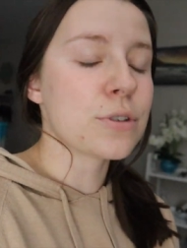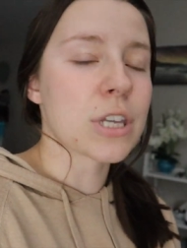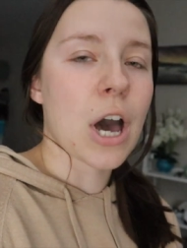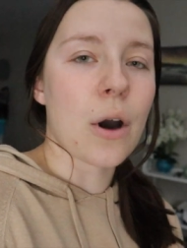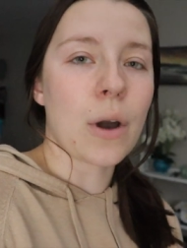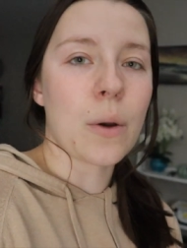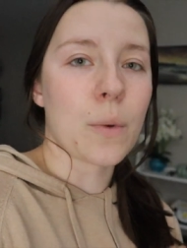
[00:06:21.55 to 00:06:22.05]

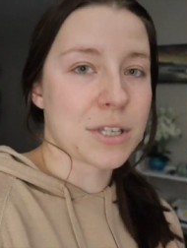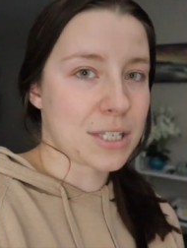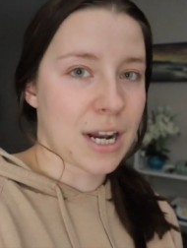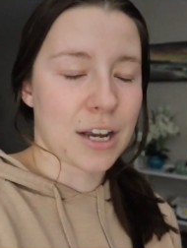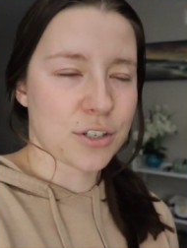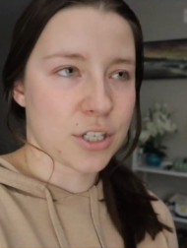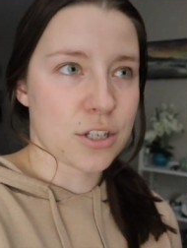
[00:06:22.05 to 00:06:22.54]
So it wasn't
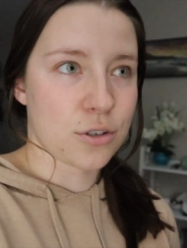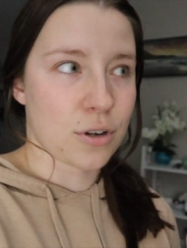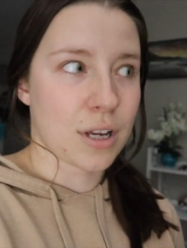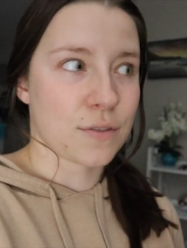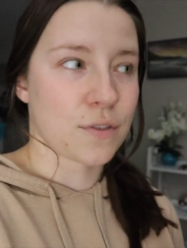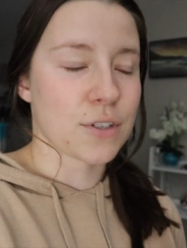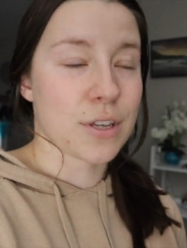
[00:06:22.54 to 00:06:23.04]
actually as
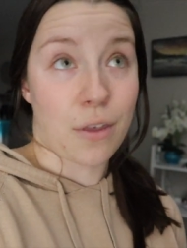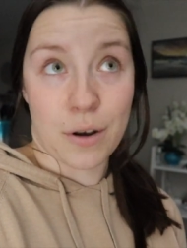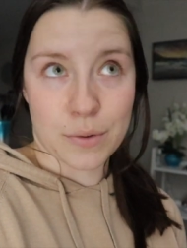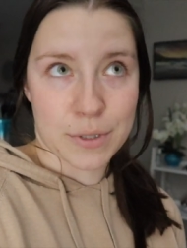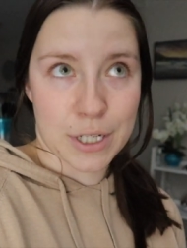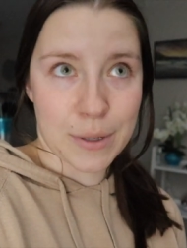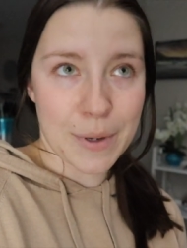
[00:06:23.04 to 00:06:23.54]
stressful as I thought
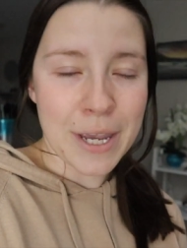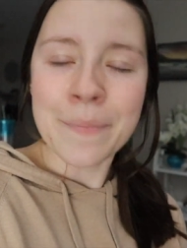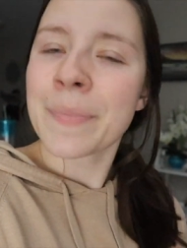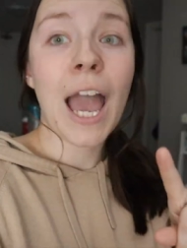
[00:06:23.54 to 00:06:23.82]
it was gonna be.